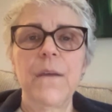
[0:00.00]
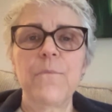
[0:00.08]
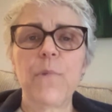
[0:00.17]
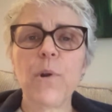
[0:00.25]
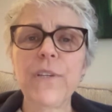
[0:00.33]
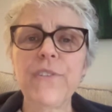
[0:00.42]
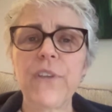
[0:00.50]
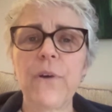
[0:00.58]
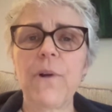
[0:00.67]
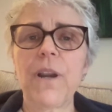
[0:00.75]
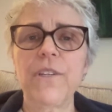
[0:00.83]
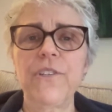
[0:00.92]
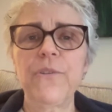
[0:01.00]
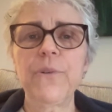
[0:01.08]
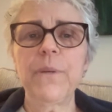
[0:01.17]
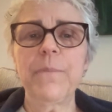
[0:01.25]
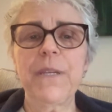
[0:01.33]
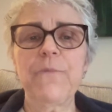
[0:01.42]
More so our
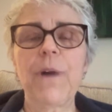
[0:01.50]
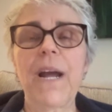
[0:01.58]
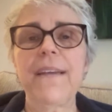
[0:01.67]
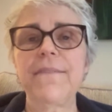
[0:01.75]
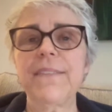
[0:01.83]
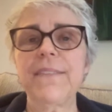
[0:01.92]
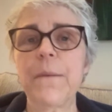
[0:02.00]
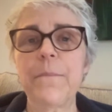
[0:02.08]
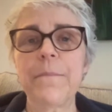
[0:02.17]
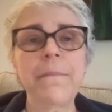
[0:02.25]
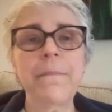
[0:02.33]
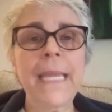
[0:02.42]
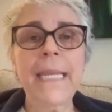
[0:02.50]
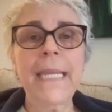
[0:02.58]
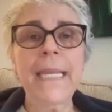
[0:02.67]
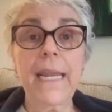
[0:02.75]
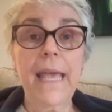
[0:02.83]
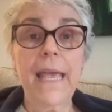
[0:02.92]
newer midwives that may
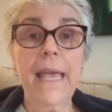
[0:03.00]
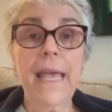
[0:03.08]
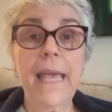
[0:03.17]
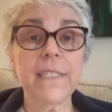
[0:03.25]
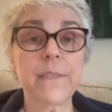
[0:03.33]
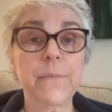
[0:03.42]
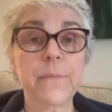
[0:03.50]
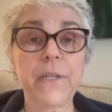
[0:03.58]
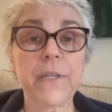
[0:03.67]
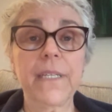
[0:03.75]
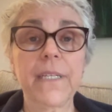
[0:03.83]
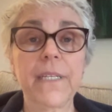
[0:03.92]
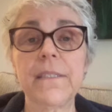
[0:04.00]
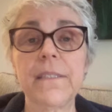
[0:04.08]
not have the experience